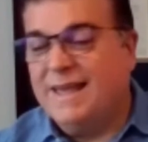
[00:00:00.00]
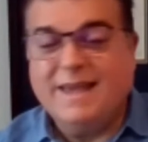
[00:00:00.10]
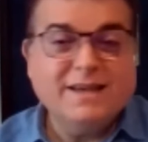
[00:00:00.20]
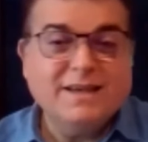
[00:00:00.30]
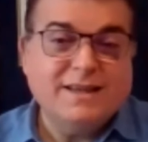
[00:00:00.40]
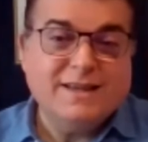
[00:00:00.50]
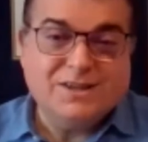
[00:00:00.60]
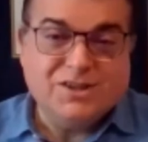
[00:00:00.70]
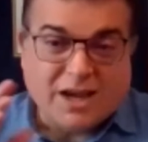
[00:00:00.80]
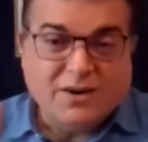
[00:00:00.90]
in
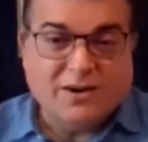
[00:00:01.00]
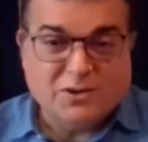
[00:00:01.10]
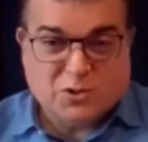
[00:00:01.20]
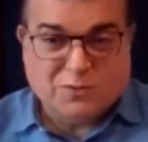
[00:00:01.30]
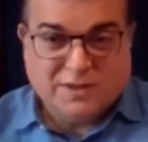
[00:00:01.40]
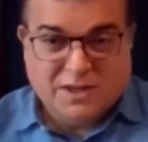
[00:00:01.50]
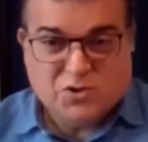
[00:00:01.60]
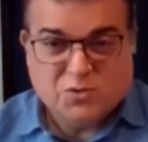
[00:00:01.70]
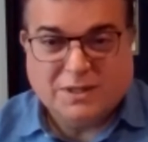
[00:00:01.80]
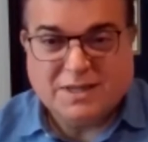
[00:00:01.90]
general soft
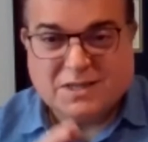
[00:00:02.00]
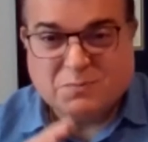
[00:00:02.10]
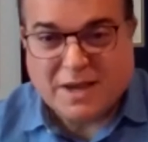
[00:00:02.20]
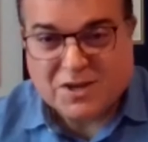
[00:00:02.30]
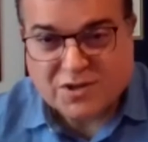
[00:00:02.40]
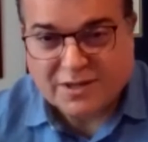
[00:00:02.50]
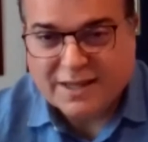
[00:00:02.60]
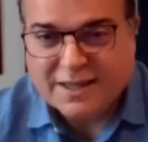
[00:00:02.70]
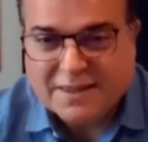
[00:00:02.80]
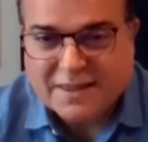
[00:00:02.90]
tissue, but
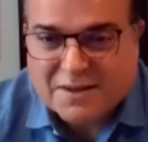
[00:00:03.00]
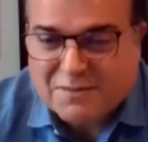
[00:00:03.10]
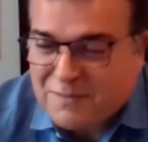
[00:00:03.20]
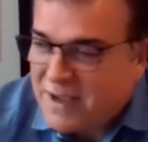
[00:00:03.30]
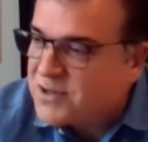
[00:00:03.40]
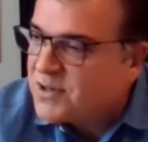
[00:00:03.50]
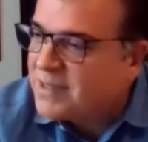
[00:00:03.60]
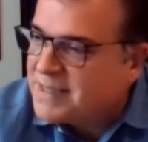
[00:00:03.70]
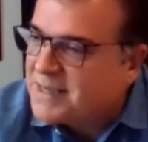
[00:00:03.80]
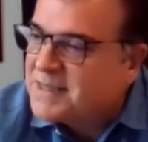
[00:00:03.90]
especially the
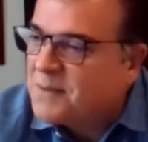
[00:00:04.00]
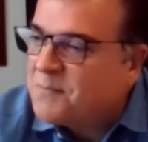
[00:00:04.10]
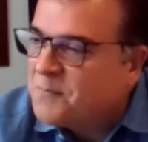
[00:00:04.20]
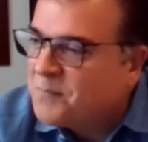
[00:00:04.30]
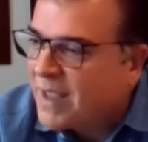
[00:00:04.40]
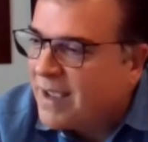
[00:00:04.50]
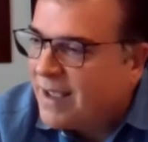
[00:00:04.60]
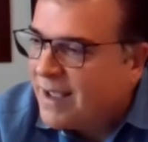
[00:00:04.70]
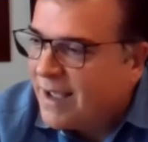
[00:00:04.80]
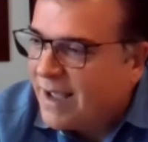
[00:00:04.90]
fascial system.
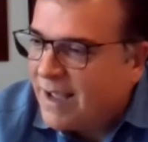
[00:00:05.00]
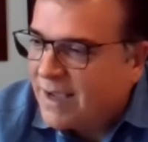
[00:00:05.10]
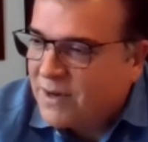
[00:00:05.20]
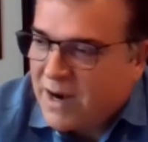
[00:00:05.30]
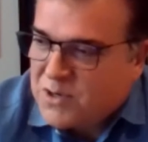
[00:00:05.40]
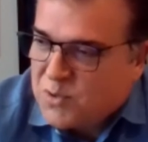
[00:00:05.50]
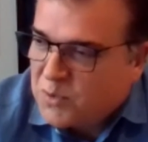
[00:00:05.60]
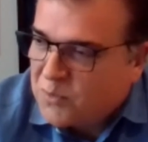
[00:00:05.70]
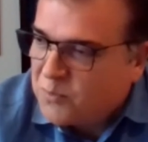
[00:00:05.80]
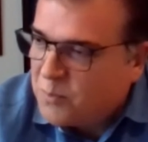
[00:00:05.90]
A
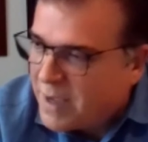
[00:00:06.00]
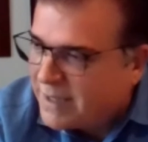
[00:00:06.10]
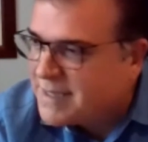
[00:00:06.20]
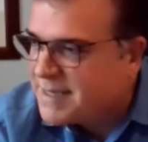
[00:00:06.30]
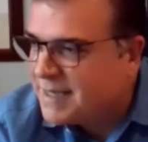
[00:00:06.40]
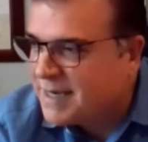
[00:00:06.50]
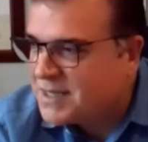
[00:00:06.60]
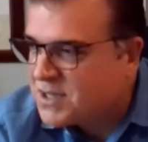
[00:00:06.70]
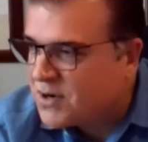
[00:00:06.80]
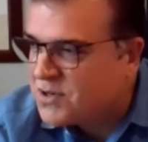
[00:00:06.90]
graduate of medicine
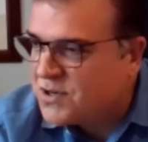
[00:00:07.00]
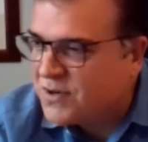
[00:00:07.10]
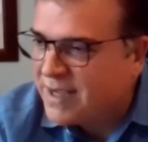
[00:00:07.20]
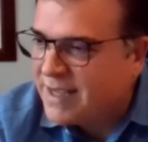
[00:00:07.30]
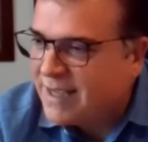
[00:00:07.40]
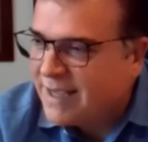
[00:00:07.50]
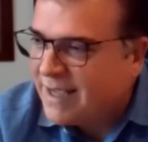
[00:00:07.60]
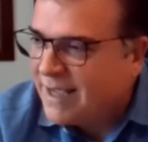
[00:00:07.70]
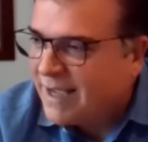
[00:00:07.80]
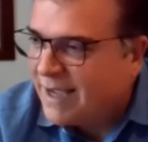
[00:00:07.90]
and surgery
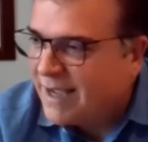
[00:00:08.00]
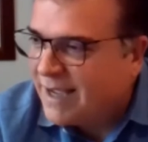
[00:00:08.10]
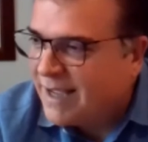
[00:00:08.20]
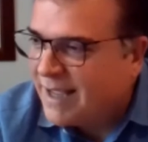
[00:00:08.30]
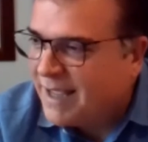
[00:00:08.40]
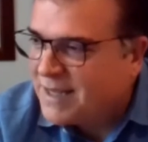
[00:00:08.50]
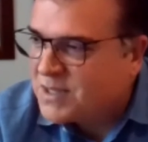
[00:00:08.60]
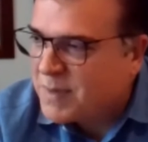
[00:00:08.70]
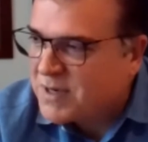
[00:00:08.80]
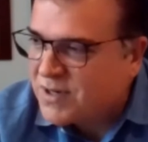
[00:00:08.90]

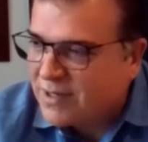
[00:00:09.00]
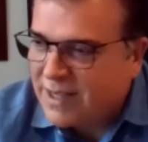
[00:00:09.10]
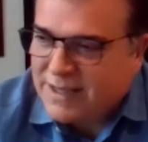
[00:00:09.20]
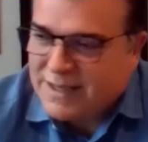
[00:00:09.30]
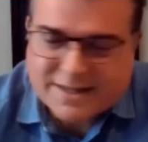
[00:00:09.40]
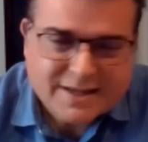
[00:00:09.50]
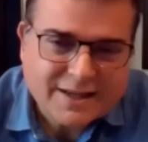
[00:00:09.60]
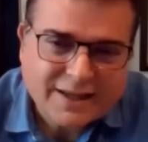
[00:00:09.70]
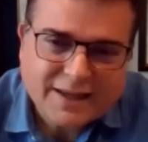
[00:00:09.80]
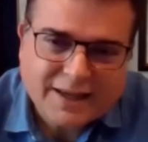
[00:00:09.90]
and
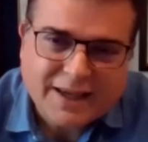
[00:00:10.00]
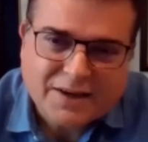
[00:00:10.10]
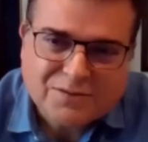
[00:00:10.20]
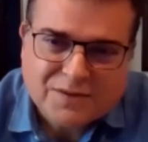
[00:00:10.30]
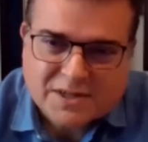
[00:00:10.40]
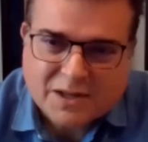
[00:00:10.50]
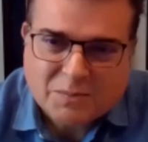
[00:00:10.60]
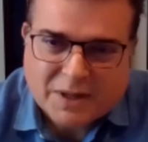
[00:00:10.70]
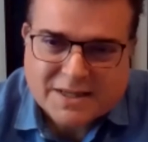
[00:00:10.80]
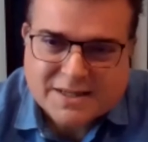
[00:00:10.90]
specializing in physical
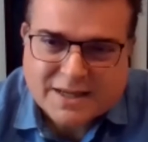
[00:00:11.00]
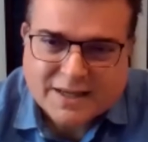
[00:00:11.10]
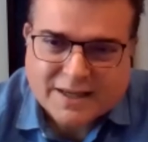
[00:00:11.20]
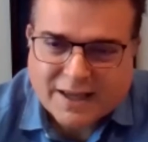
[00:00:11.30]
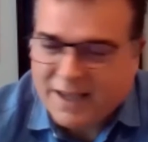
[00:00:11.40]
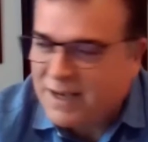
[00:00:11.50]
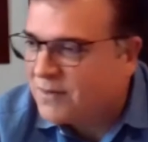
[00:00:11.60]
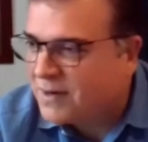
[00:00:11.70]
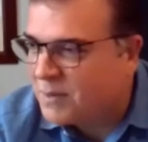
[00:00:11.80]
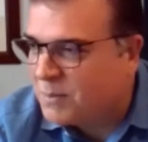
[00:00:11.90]
medicine
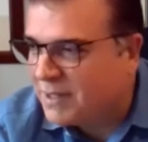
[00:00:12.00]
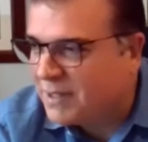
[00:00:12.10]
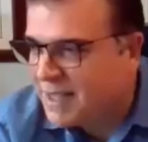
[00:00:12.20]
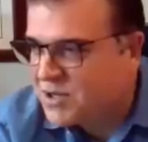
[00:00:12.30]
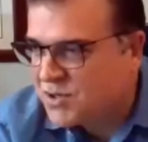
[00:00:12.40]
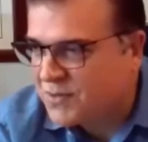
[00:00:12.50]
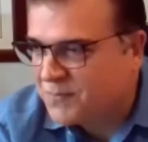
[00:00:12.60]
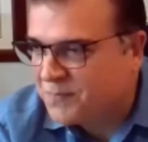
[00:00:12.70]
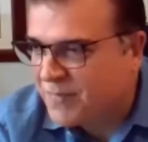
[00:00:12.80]
and rehabilitation.